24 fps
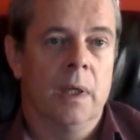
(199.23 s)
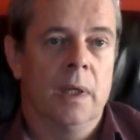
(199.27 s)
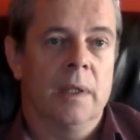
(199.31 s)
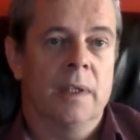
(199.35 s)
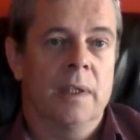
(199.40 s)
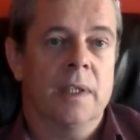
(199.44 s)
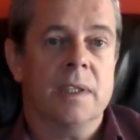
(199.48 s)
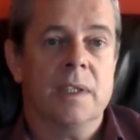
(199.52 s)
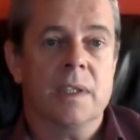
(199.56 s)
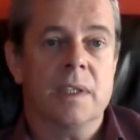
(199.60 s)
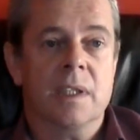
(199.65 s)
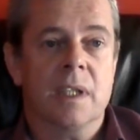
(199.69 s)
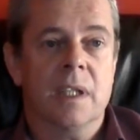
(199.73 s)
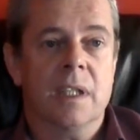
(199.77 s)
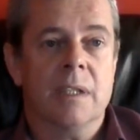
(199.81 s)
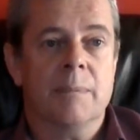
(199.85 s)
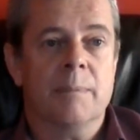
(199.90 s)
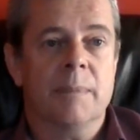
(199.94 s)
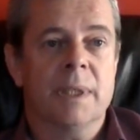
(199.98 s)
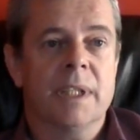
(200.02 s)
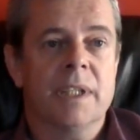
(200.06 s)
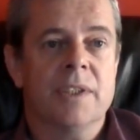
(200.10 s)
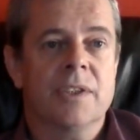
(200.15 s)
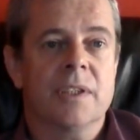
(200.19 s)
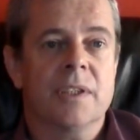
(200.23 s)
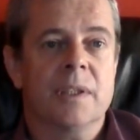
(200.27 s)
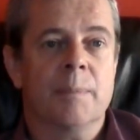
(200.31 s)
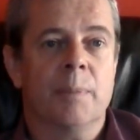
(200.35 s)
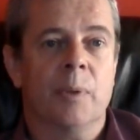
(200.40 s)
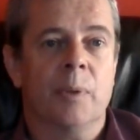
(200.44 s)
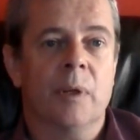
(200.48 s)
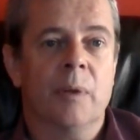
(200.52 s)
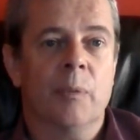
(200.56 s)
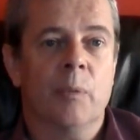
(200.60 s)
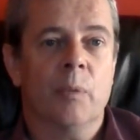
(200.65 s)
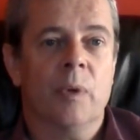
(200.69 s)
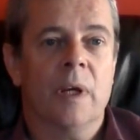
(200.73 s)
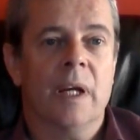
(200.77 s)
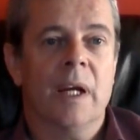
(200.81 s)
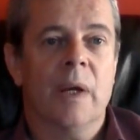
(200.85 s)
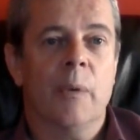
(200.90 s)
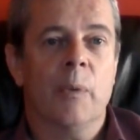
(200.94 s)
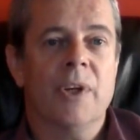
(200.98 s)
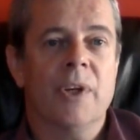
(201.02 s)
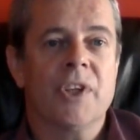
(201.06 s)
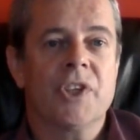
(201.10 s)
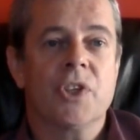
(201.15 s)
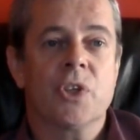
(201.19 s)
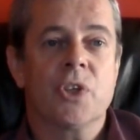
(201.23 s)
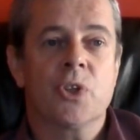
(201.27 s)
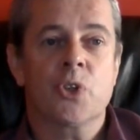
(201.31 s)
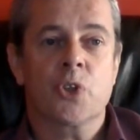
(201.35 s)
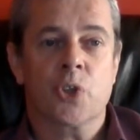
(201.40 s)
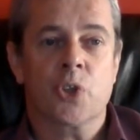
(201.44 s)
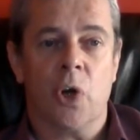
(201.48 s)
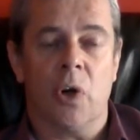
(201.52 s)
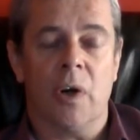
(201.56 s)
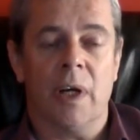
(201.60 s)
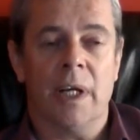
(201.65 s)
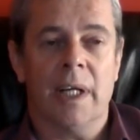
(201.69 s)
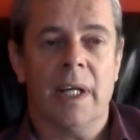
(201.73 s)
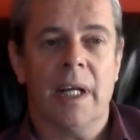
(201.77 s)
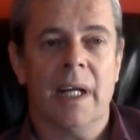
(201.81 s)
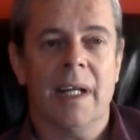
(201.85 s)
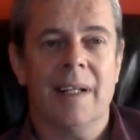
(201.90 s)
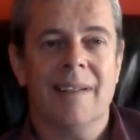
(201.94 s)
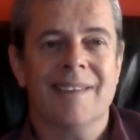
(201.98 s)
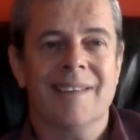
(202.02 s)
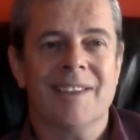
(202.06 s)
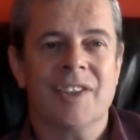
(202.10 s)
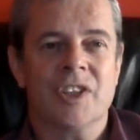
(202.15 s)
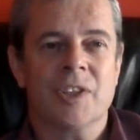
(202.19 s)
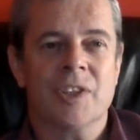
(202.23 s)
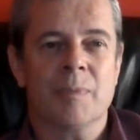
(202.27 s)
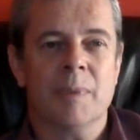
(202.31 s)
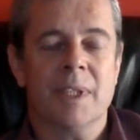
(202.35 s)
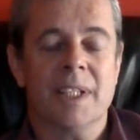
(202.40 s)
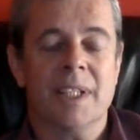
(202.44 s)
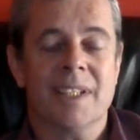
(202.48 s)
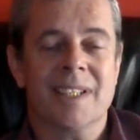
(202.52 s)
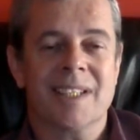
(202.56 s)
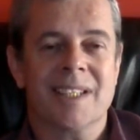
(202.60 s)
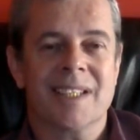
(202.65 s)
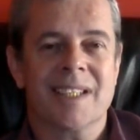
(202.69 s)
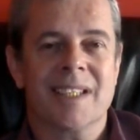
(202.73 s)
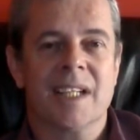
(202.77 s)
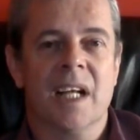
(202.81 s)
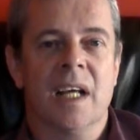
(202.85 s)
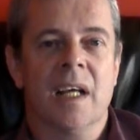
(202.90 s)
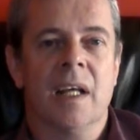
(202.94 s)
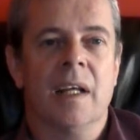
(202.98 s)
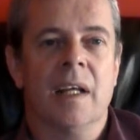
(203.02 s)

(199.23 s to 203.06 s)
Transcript: This has led me to the point where we should try and dismiss